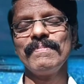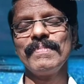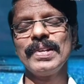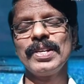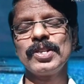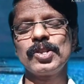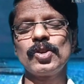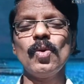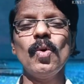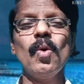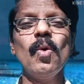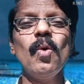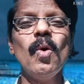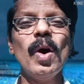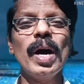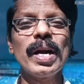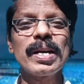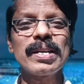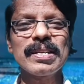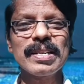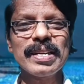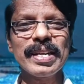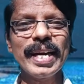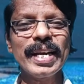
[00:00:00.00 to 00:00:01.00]
So
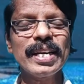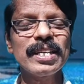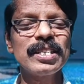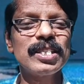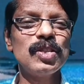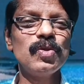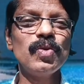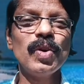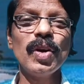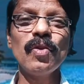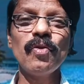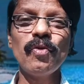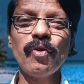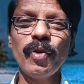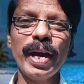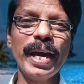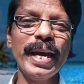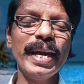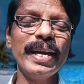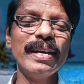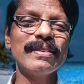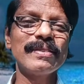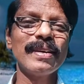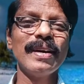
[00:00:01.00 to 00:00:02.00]
attractive a
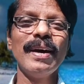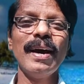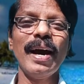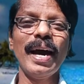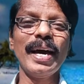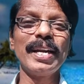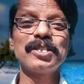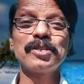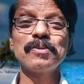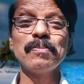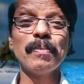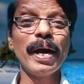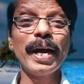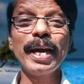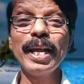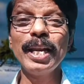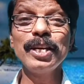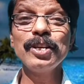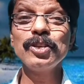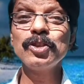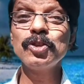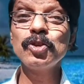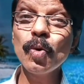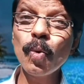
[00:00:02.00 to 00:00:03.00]
face and
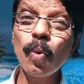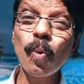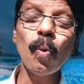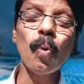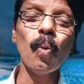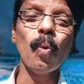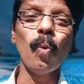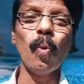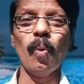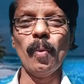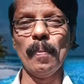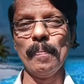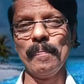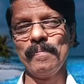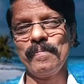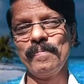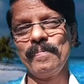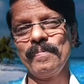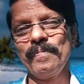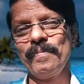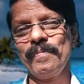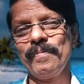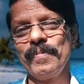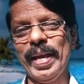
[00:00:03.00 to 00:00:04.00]
smiling too.
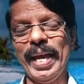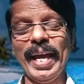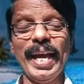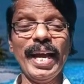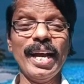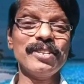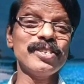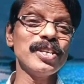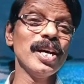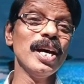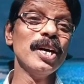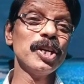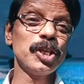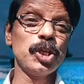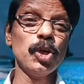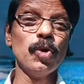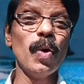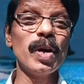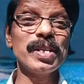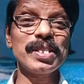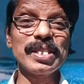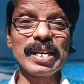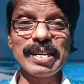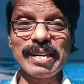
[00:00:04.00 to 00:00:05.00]
Yes, she
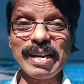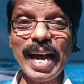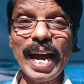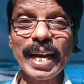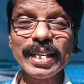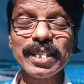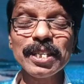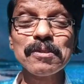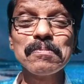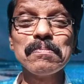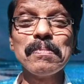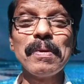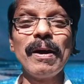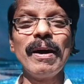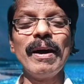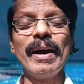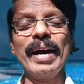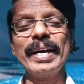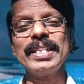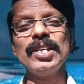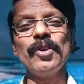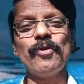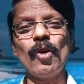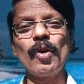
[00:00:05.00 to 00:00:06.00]
was attracted
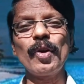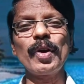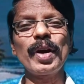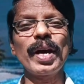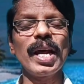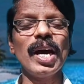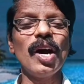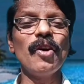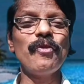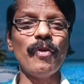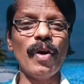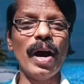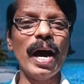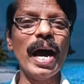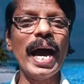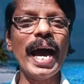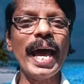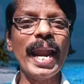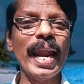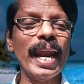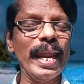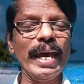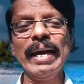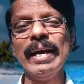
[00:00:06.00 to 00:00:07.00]
by the photograph
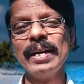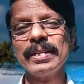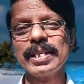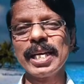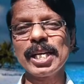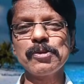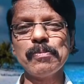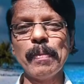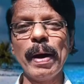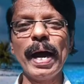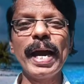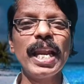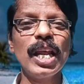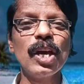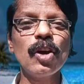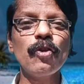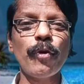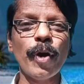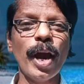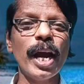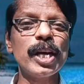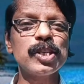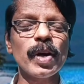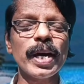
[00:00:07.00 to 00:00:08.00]
and the smiling
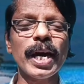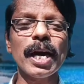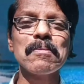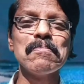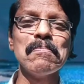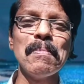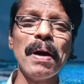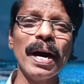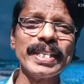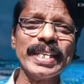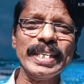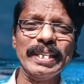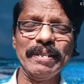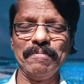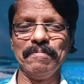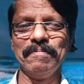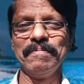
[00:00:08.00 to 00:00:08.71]
face of her mother.